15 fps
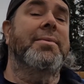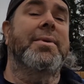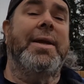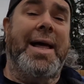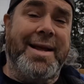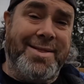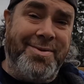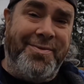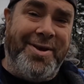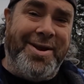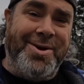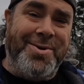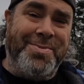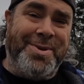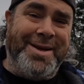like the
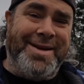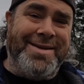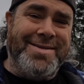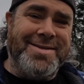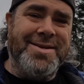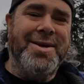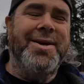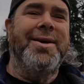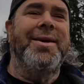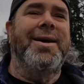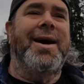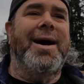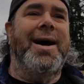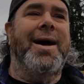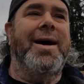video, please.
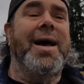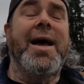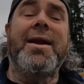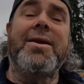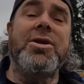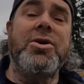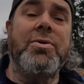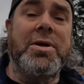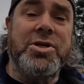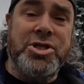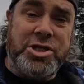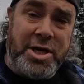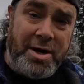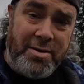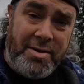And you can
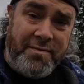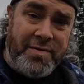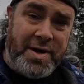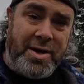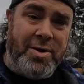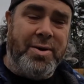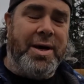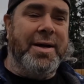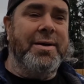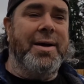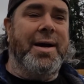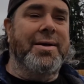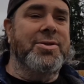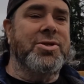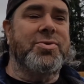share the video.
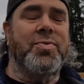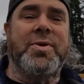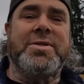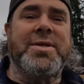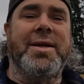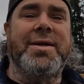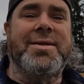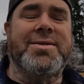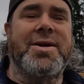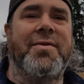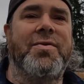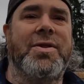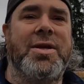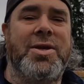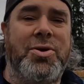I just recently
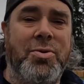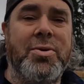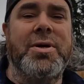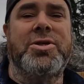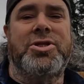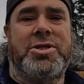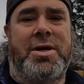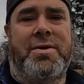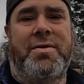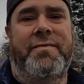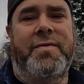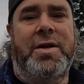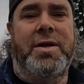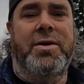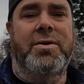discovered that you can share the
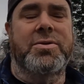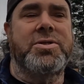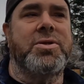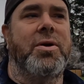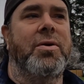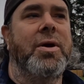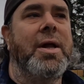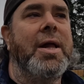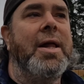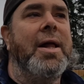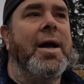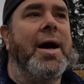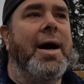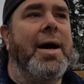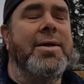video, so
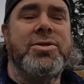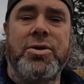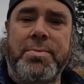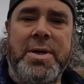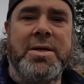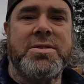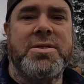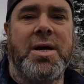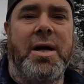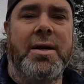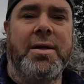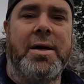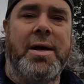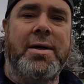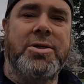do me a
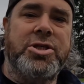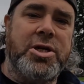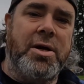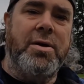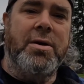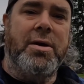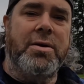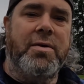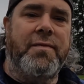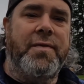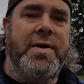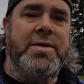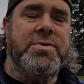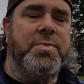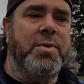solid, share it on your
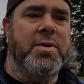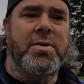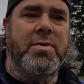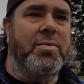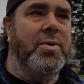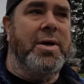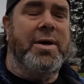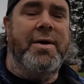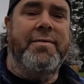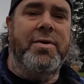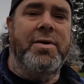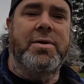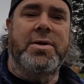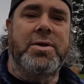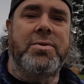Facebook or
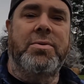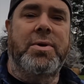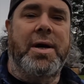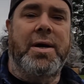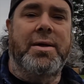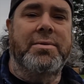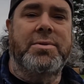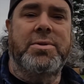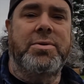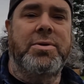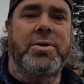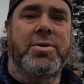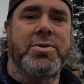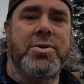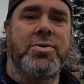wherever you do
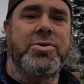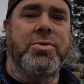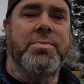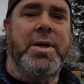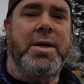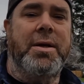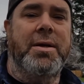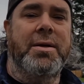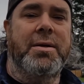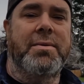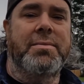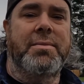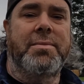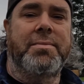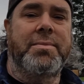your social
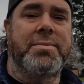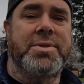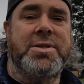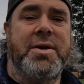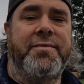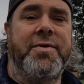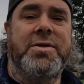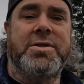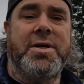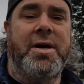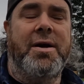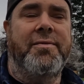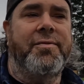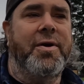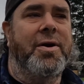media
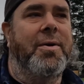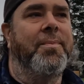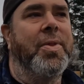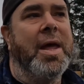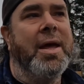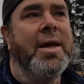stuff, you know,